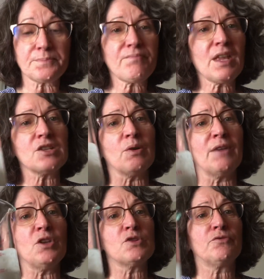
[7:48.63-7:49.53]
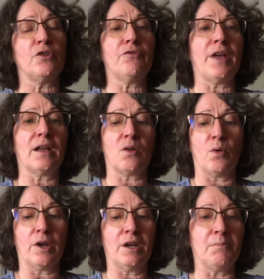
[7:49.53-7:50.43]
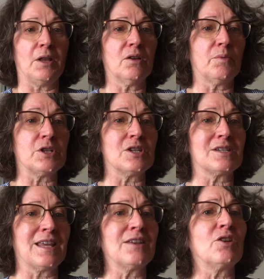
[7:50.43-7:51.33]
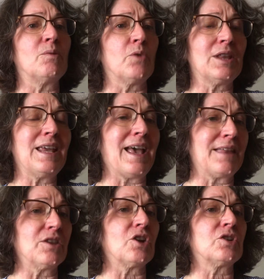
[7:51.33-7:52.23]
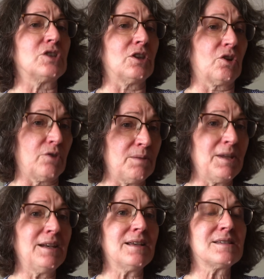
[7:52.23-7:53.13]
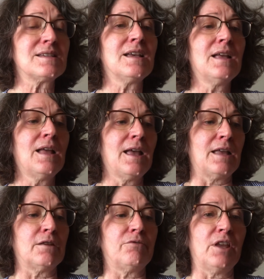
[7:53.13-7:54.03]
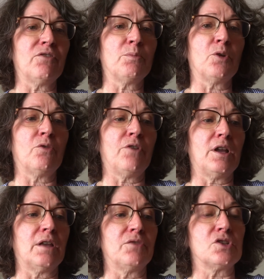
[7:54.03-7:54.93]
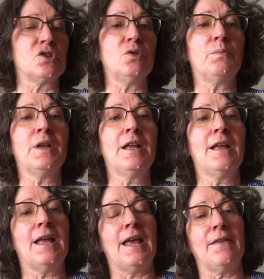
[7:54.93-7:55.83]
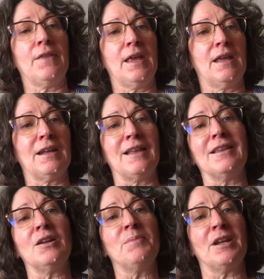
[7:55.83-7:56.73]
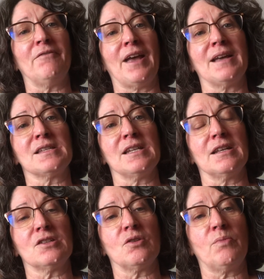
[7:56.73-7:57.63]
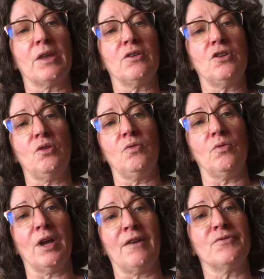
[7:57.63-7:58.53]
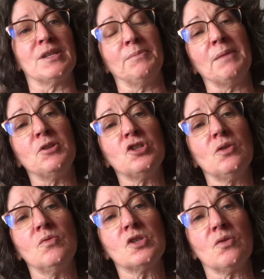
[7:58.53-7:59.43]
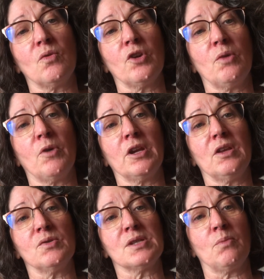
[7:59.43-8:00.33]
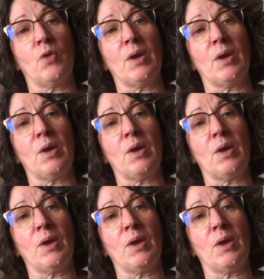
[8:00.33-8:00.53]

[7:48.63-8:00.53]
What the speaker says: So I've used full fat coconut milk, which is again going to really add to the creaminess and the flavor profile of the soup. And then a little bit of acid. So whether you have some lemon juice or you want to use some white